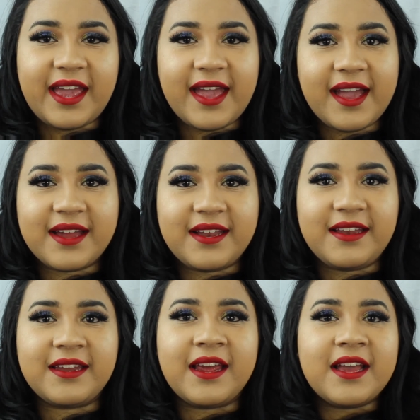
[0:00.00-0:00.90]

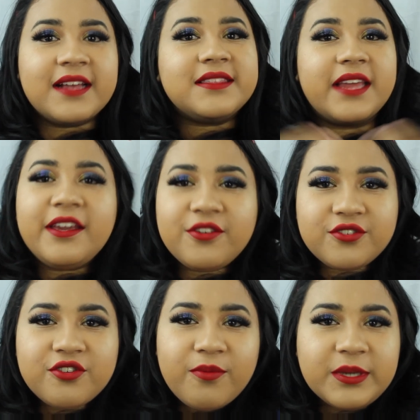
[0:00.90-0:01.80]
and Thank you
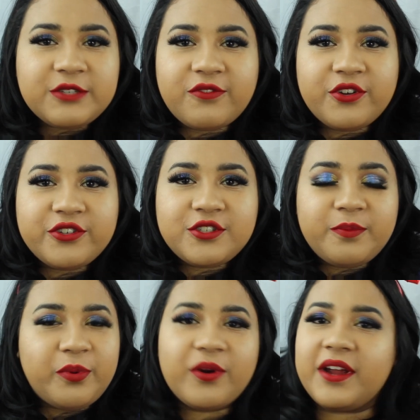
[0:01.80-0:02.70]
so much for your
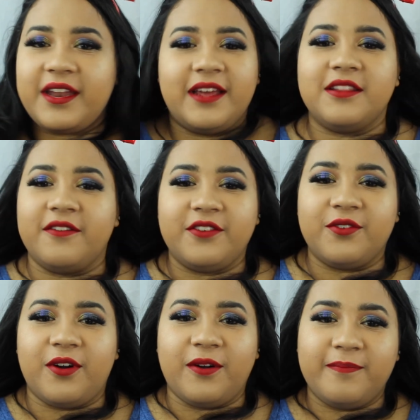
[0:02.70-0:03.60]
support and I love
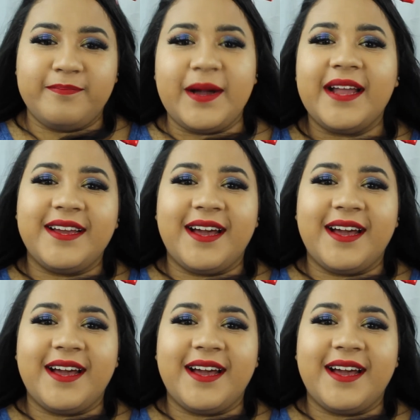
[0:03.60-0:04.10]
you all. Bye